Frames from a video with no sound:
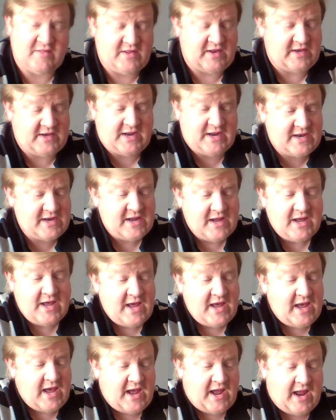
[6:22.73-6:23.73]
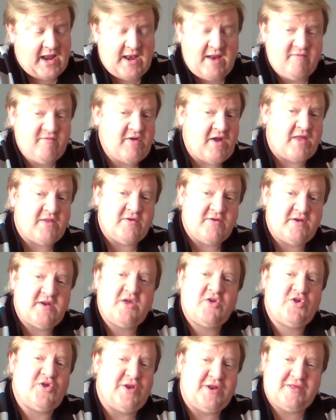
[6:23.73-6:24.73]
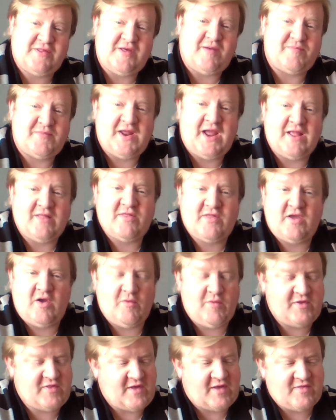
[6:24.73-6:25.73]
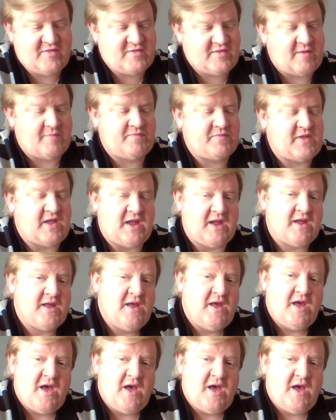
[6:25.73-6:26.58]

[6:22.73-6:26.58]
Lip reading: He did in every other edition except 8th. He always had something.